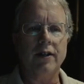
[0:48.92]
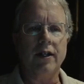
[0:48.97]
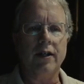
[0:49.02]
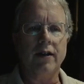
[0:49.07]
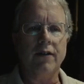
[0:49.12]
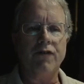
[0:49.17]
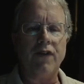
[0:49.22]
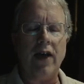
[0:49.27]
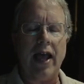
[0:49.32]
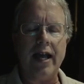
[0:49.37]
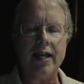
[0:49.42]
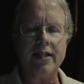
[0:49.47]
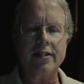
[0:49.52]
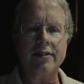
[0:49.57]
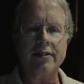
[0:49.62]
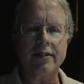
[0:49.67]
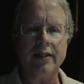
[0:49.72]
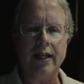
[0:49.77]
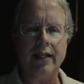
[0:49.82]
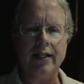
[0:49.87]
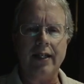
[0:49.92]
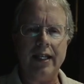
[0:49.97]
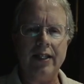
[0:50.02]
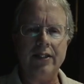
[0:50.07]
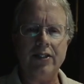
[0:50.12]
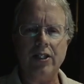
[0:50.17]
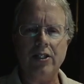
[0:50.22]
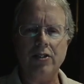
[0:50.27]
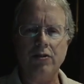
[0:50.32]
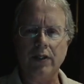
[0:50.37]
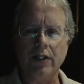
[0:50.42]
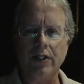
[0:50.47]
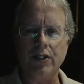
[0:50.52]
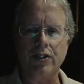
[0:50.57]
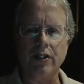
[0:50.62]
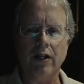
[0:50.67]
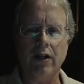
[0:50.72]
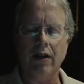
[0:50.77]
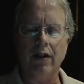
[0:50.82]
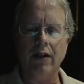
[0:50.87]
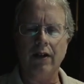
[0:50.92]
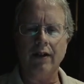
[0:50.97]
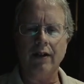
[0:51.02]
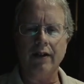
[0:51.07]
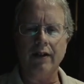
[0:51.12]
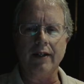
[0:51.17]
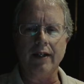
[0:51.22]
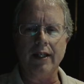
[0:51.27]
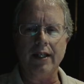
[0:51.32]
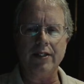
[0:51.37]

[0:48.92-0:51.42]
fast and easy to install and